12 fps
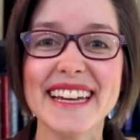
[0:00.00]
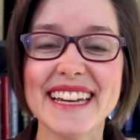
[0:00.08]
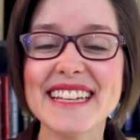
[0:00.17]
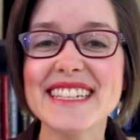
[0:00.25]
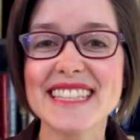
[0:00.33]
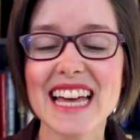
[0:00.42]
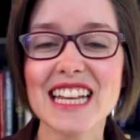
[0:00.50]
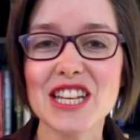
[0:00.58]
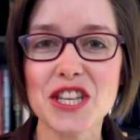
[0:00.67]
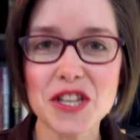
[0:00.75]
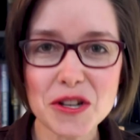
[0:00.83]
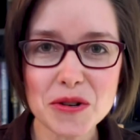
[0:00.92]
is that
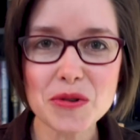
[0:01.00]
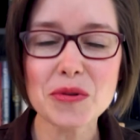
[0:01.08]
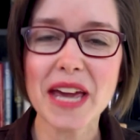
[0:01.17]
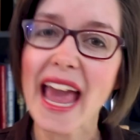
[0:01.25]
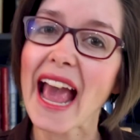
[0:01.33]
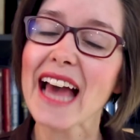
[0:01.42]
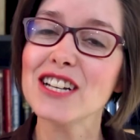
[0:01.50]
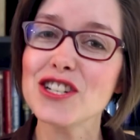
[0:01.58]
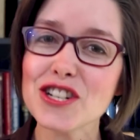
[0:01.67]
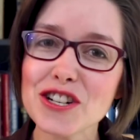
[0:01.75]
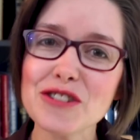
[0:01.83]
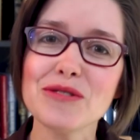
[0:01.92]
you can
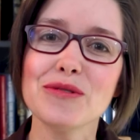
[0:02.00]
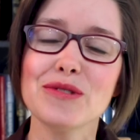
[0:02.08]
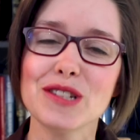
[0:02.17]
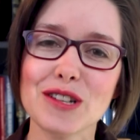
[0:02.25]
choose